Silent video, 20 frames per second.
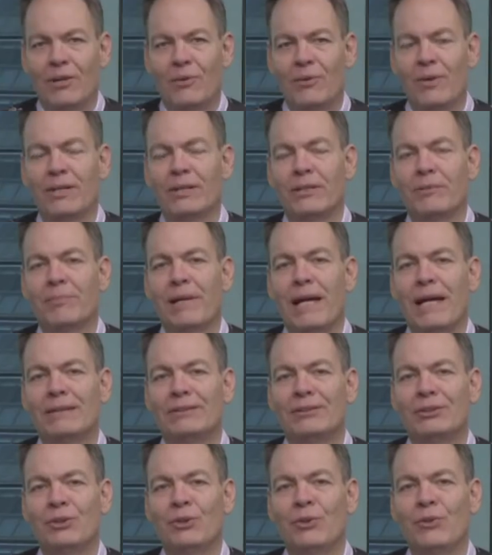Welcome
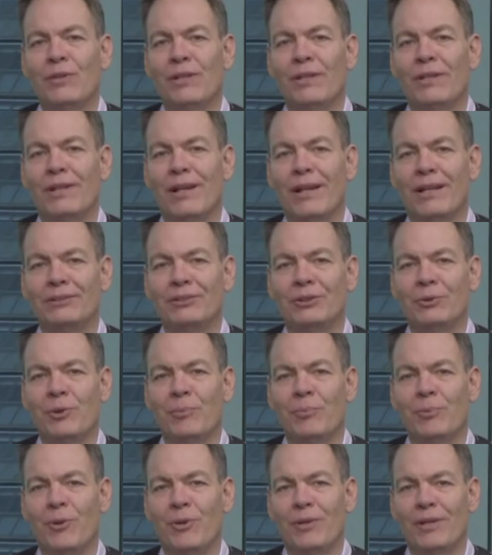back to the Keiser
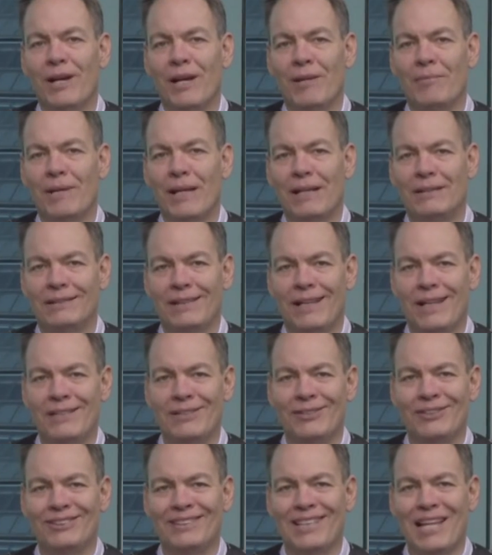Report. I'm Max
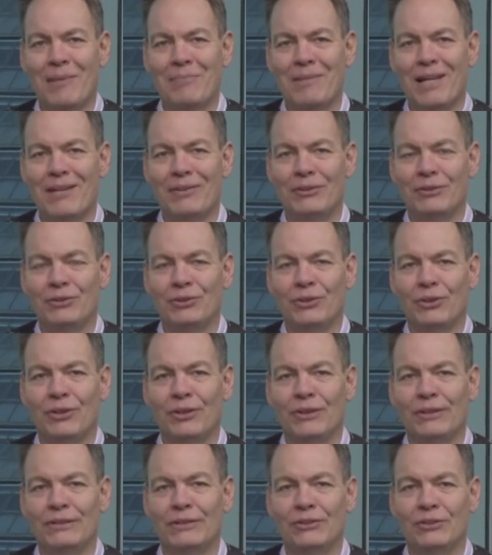Keiser. Time now to turn